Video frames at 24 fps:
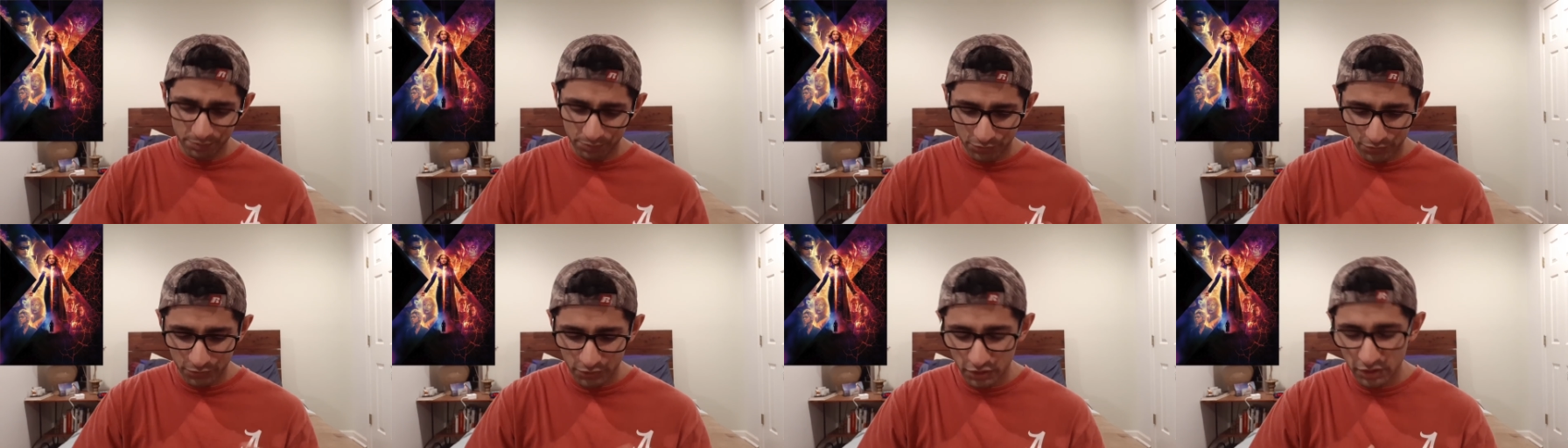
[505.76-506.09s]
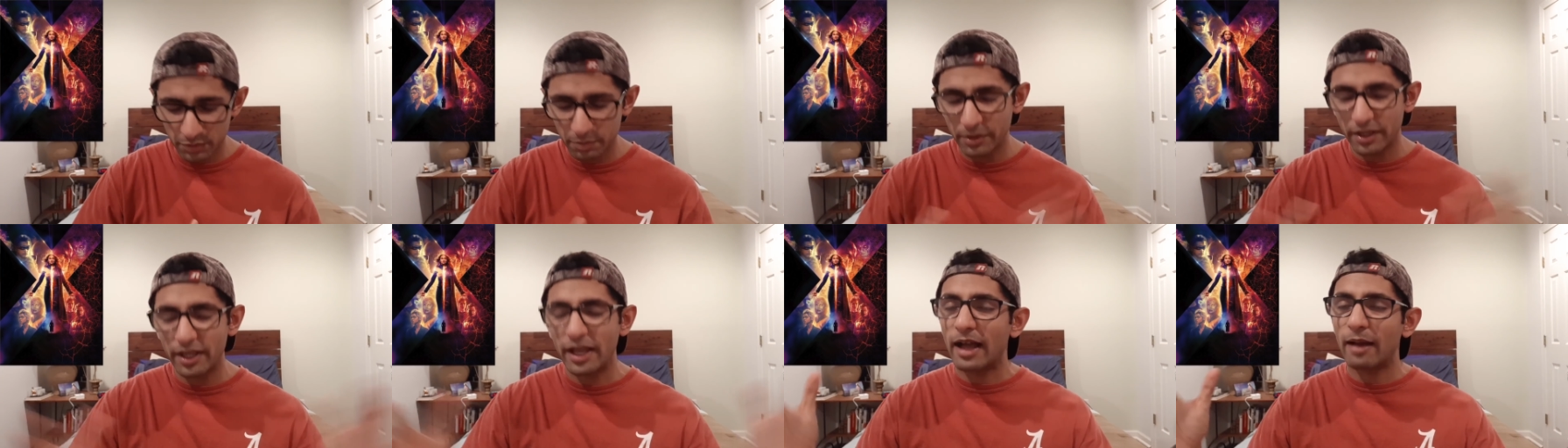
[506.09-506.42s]

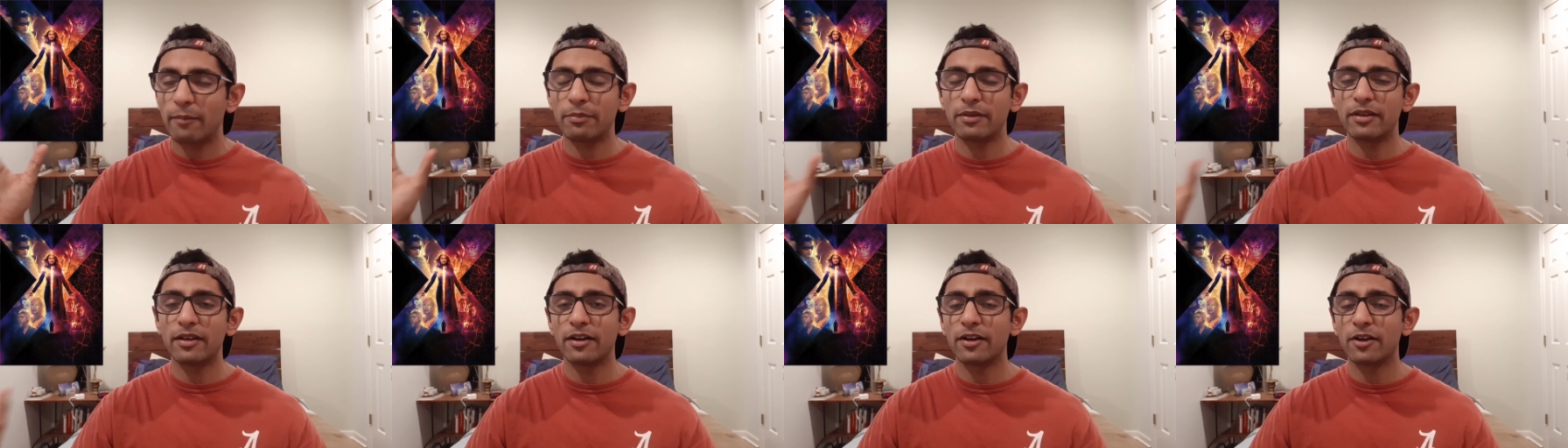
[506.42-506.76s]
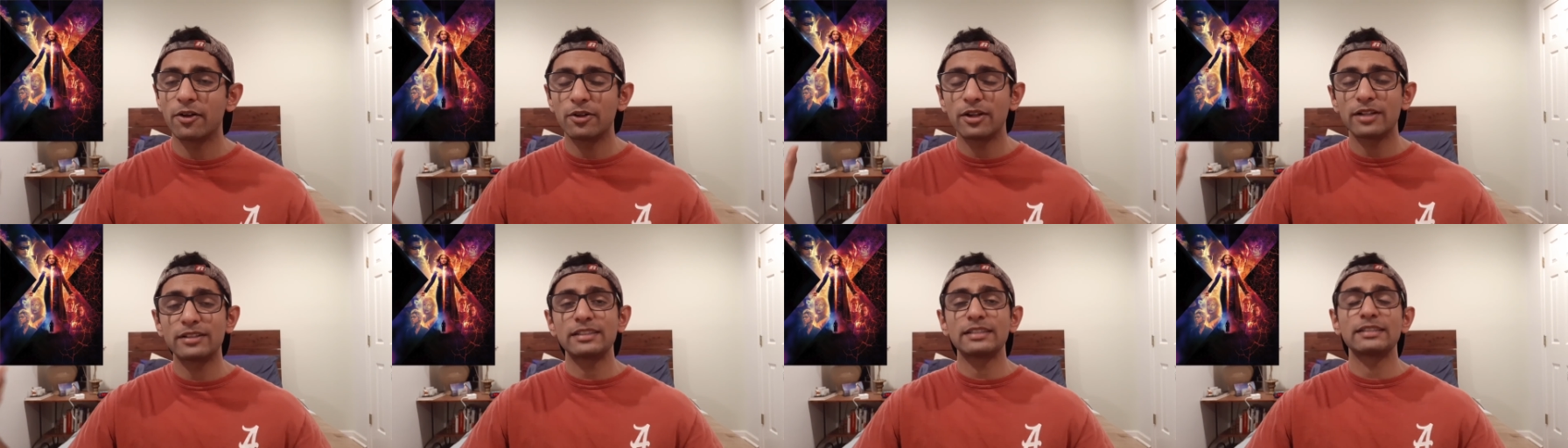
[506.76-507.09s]
just be happy, you
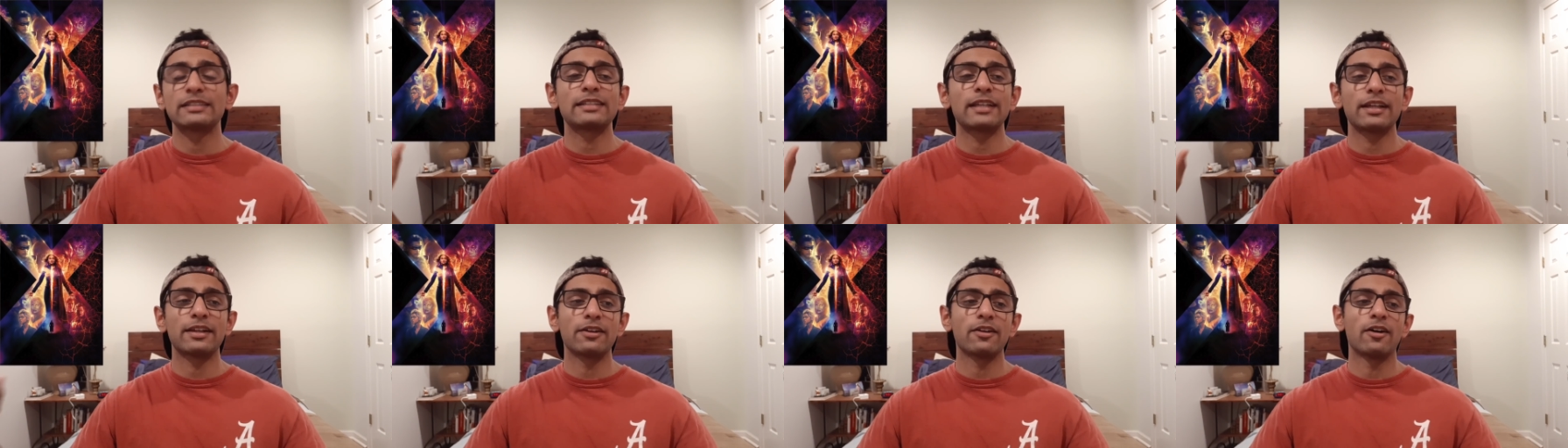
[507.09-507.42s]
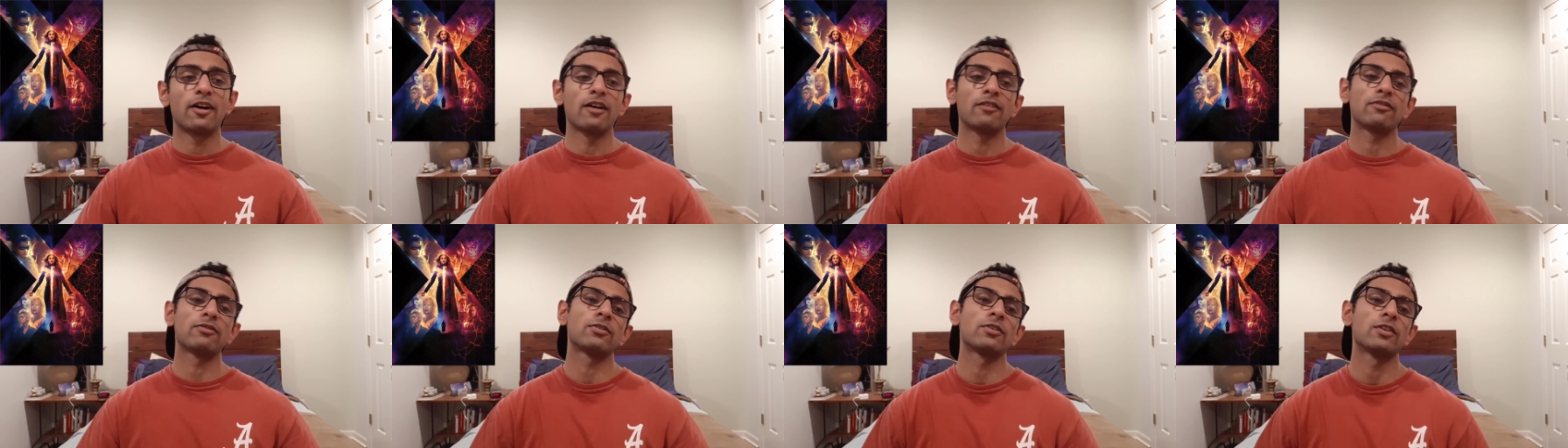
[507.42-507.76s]
know, that's a send
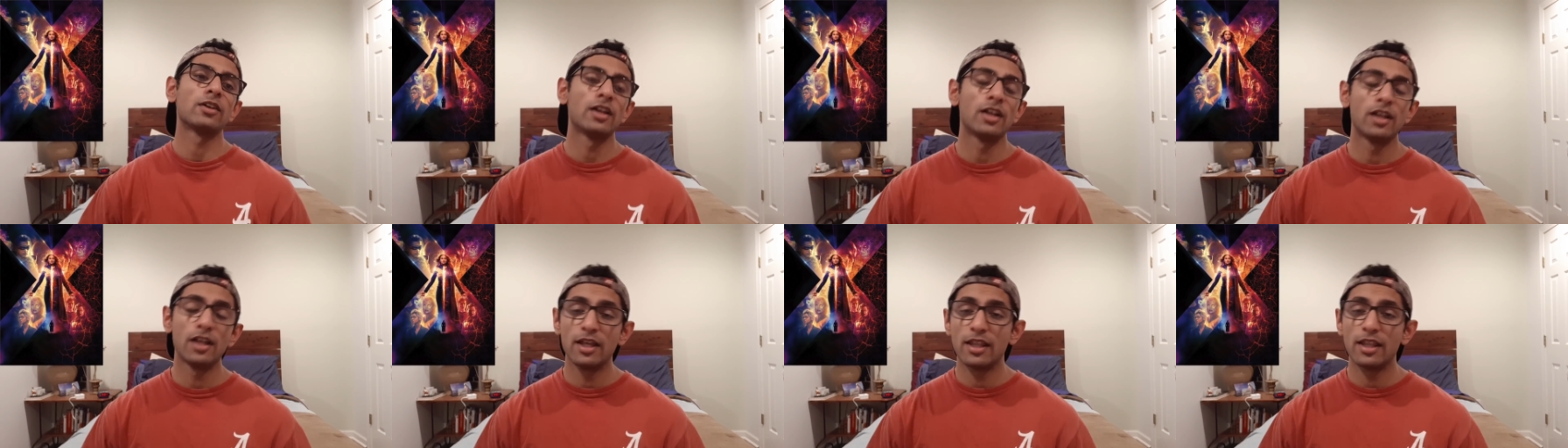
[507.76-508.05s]
off.